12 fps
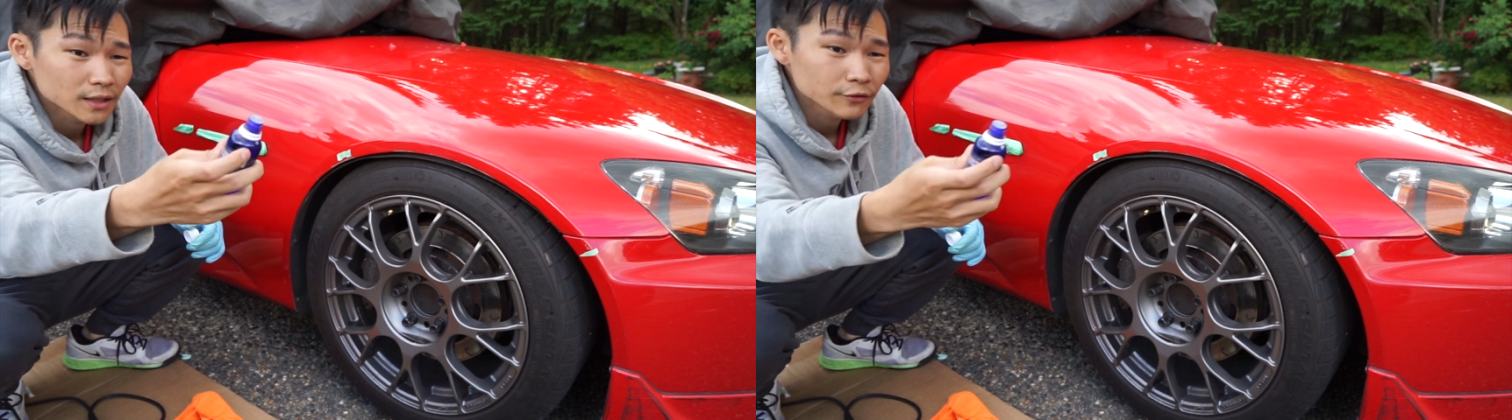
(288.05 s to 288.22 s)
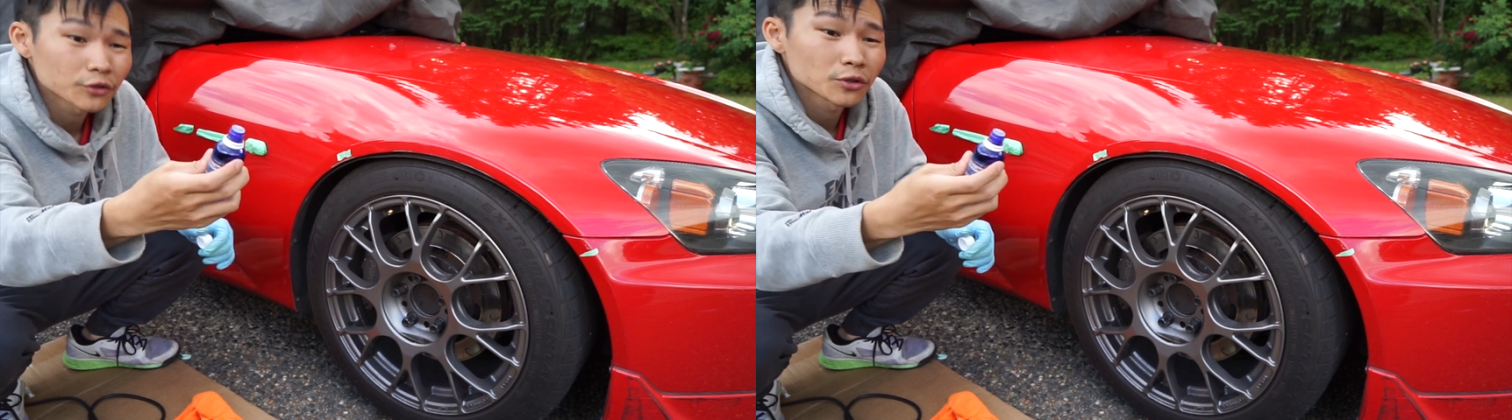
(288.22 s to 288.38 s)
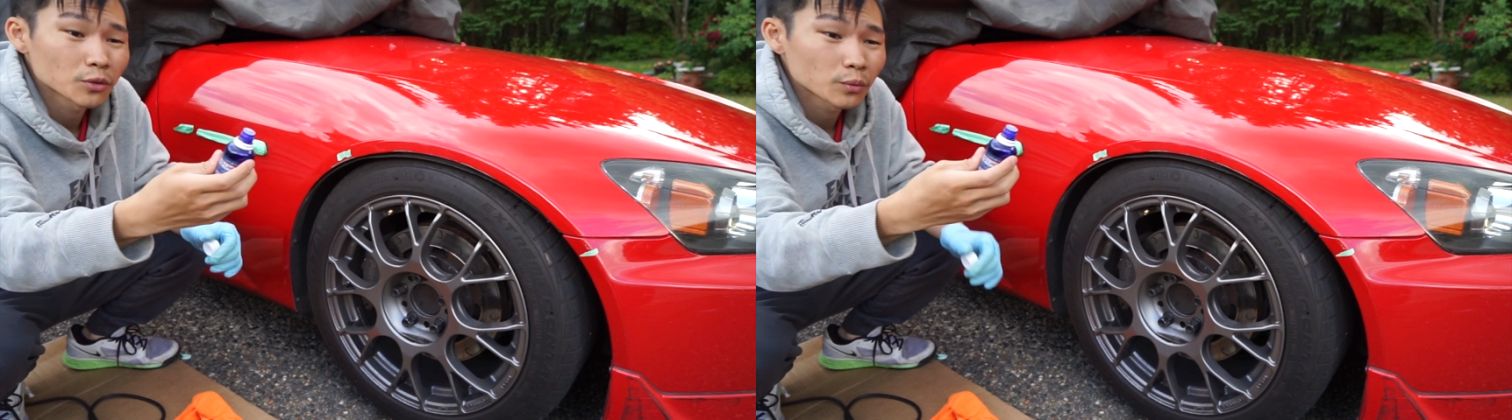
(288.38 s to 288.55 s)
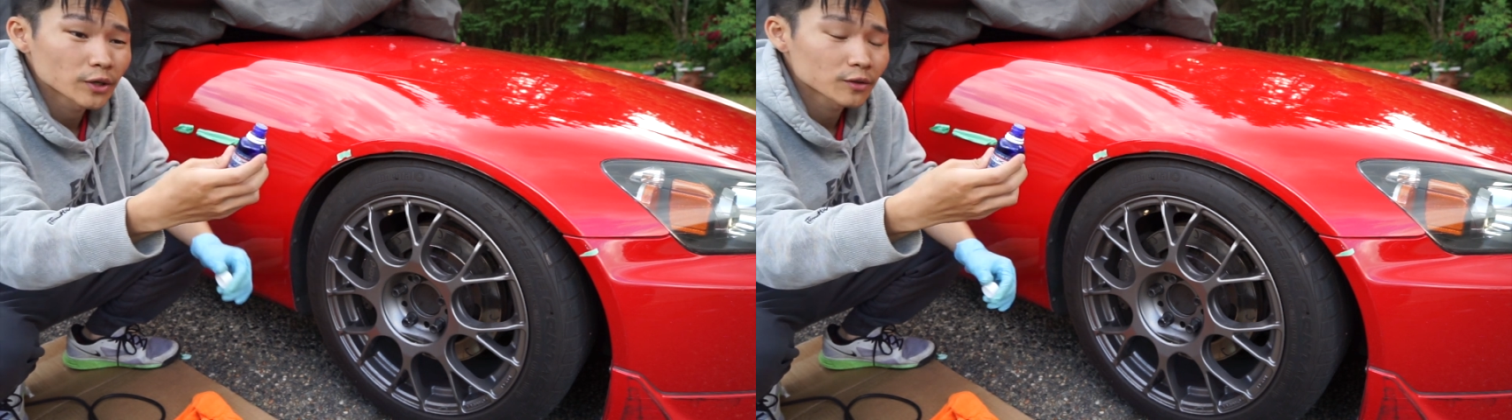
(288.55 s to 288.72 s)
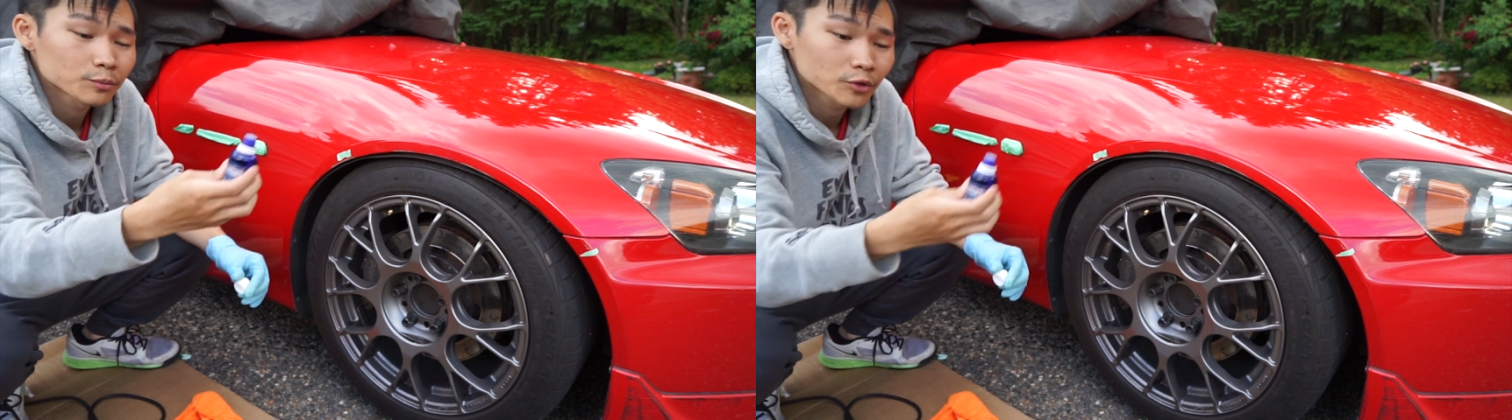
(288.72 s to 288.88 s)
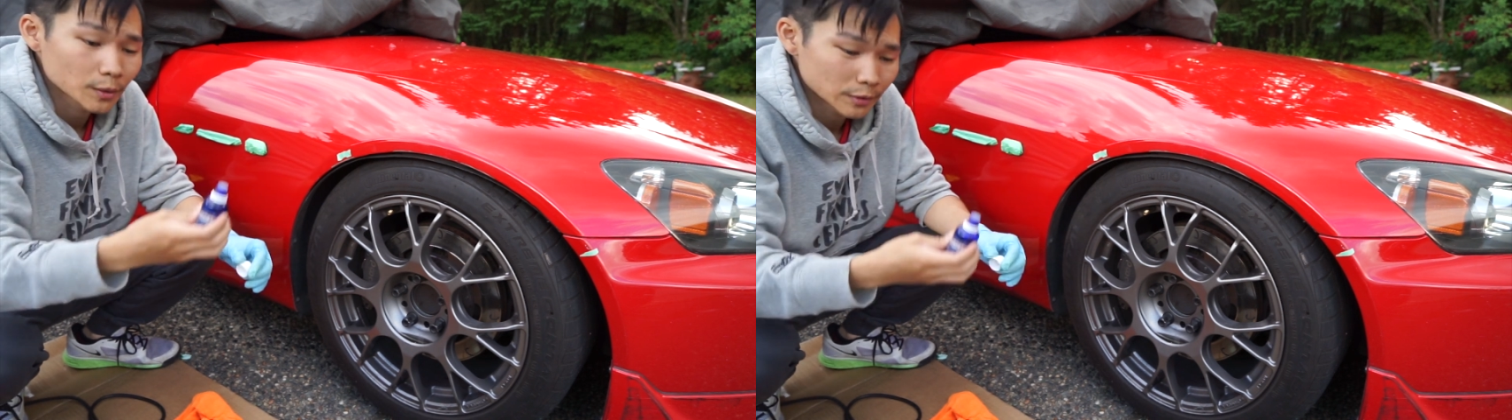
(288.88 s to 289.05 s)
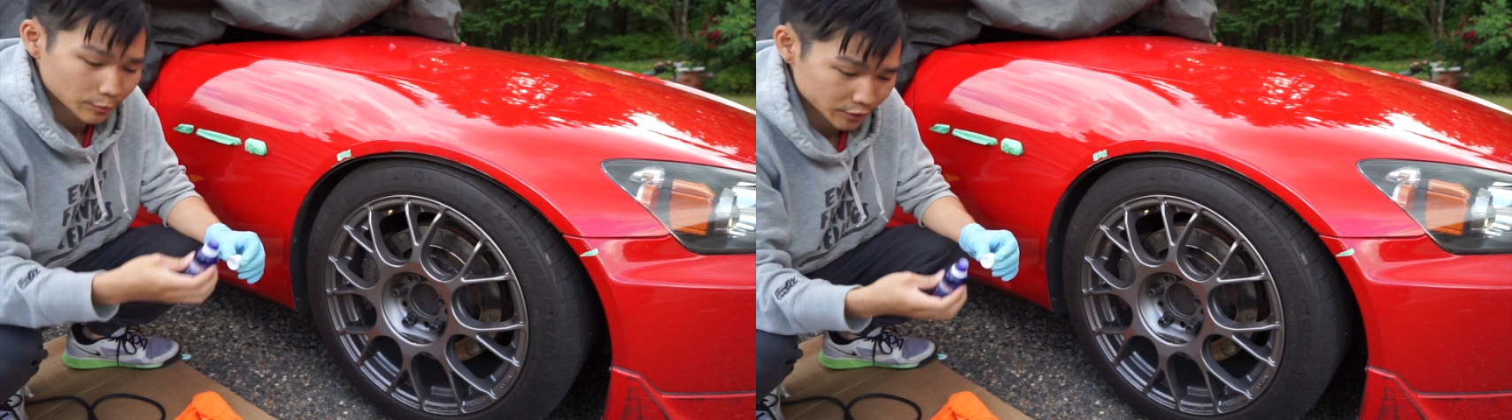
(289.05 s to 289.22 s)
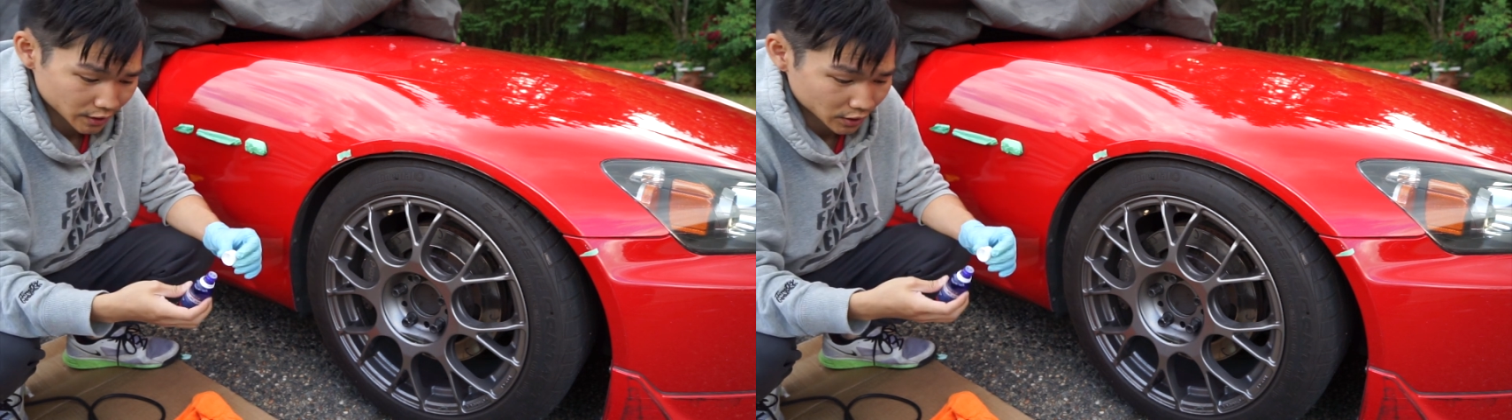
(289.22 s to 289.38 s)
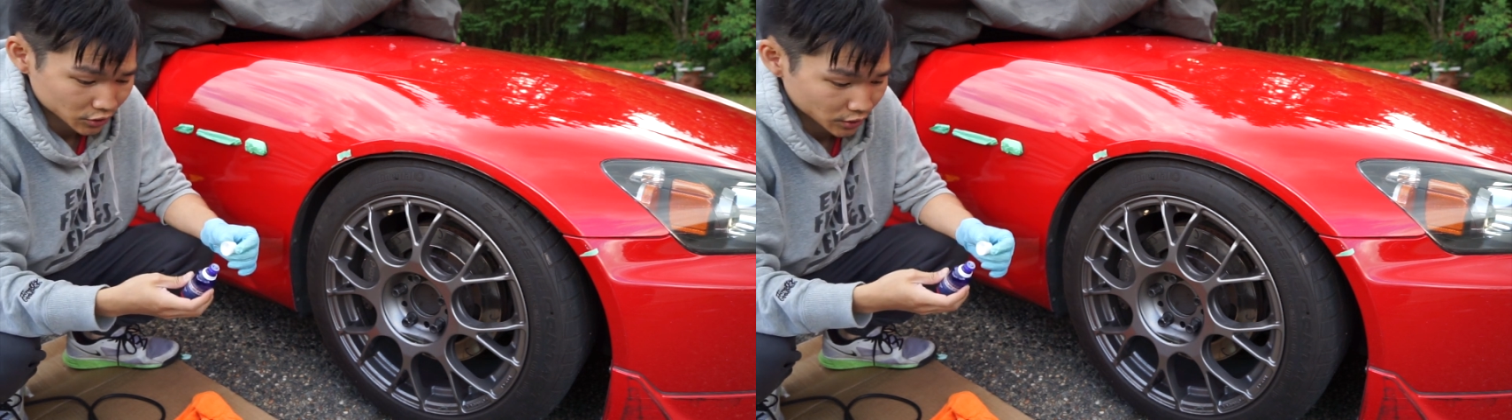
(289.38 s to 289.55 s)
if you don't wear proper
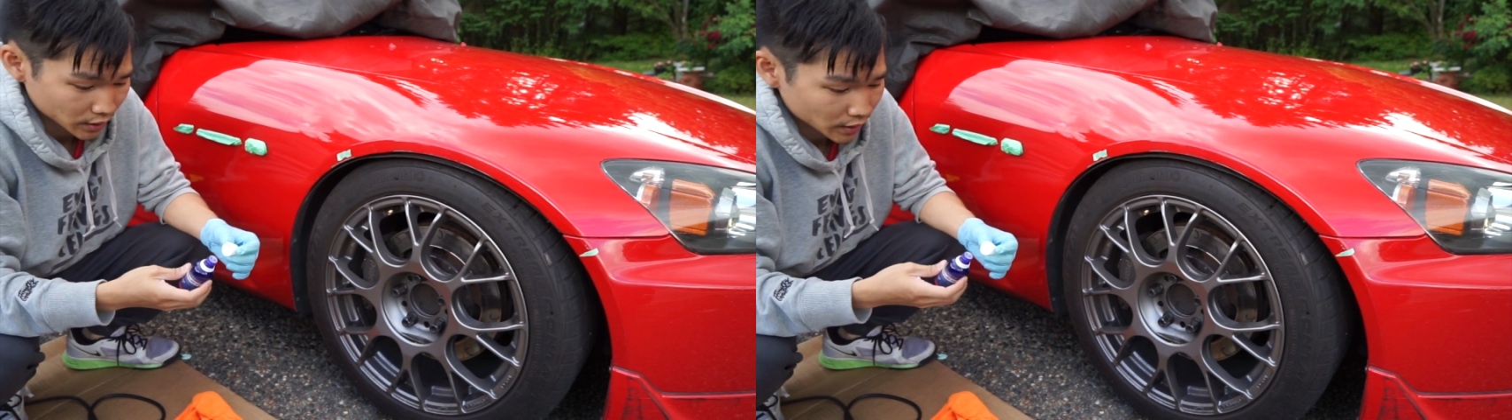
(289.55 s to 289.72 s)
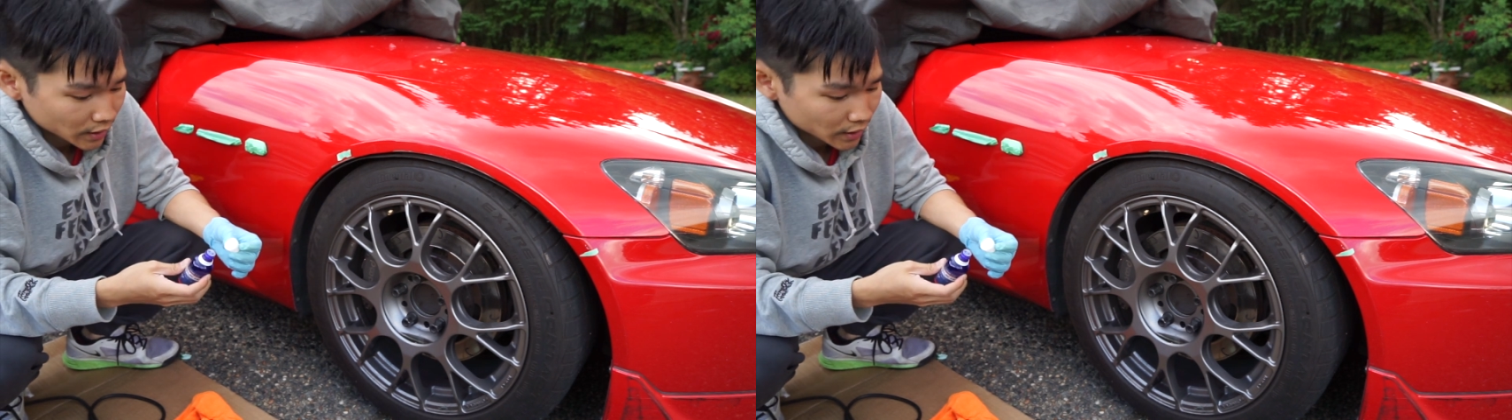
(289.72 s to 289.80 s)
protection.